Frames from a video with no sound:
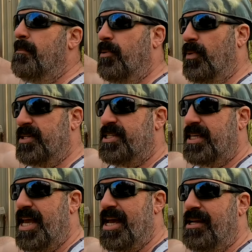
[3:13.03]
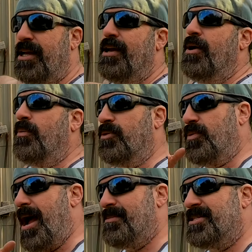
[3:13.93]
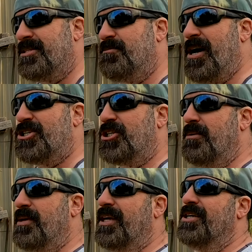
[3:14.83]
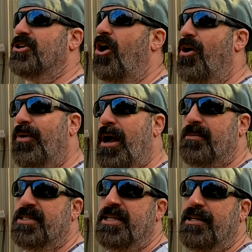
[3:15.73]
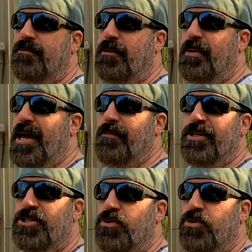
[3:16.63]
But once again, with rabbits especially, because our rabbits needed to be babied.